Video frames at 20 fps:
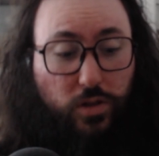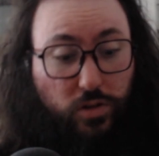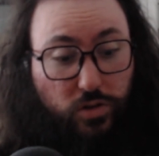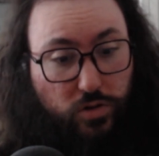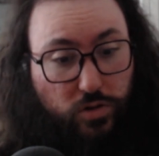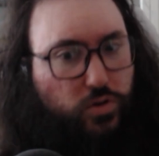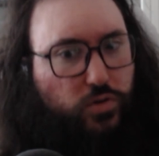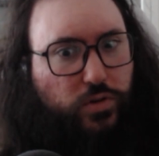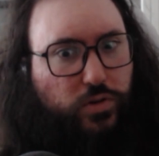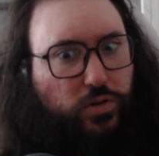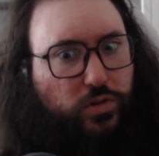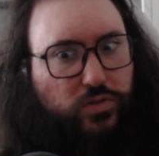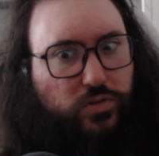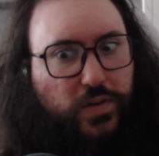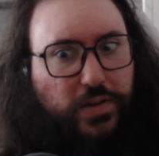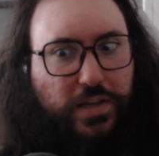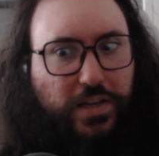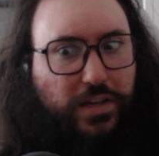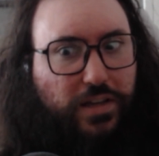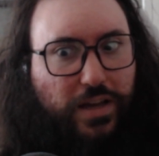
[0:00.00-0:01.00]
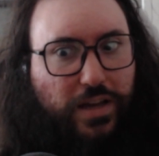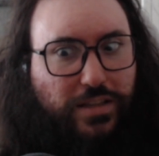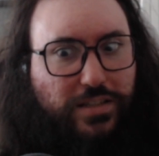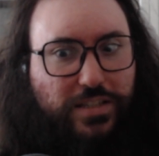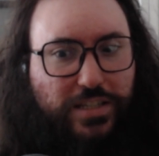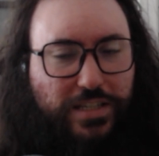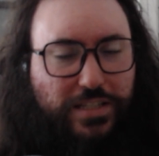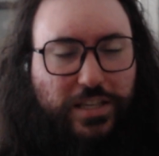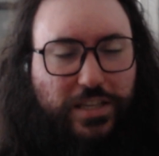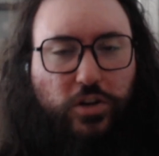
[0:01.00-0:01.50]
during those fucking
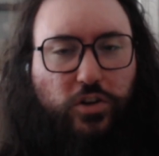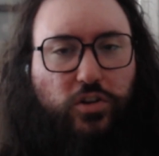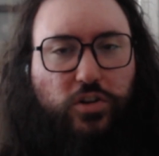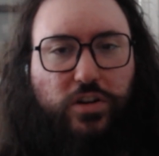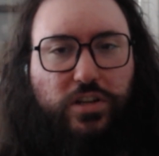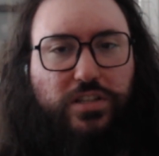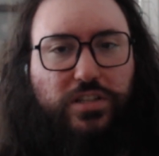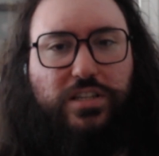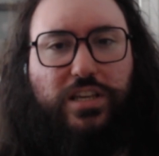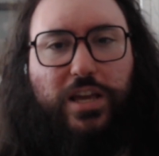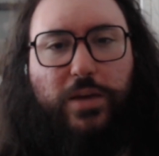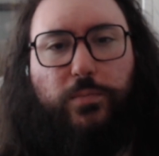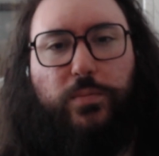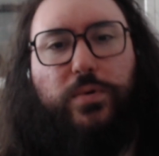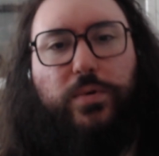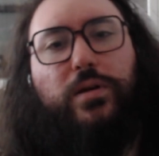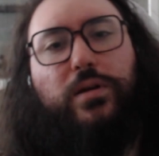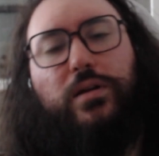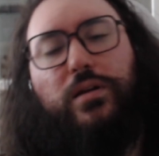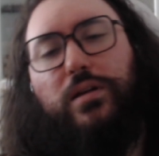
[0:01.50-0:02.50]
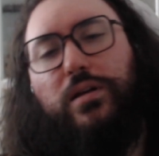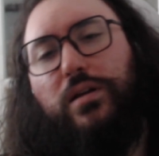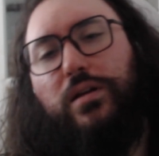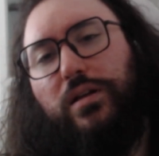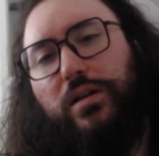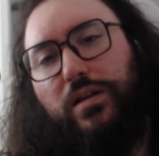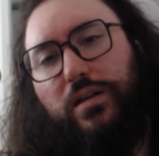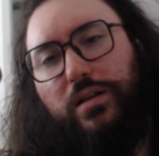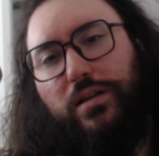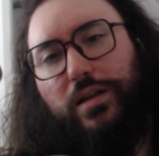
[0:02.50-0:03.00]
cutscenes that you couldn't skip,
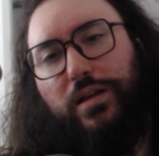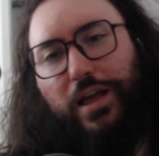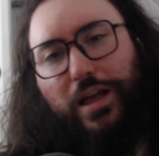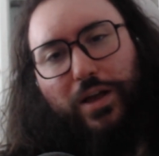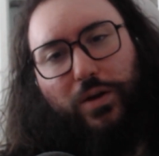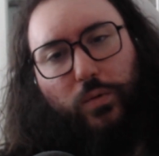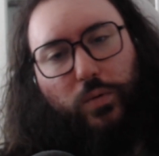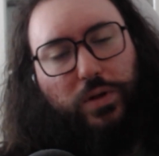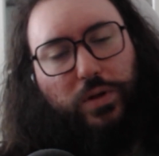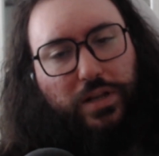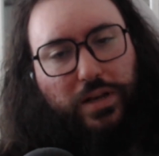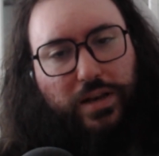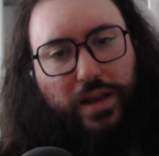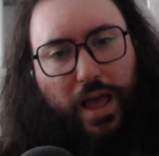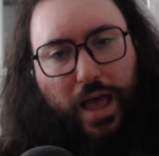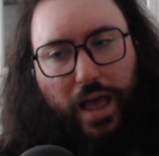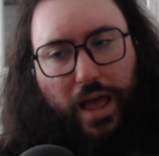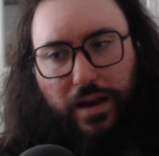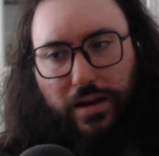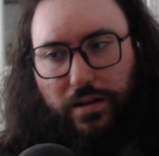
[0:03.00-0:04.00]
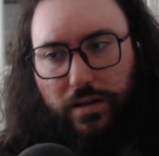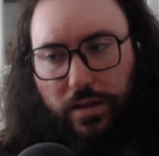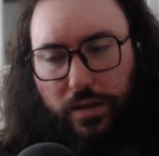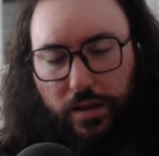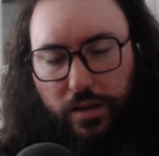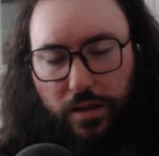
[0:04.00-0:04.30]
with the dad.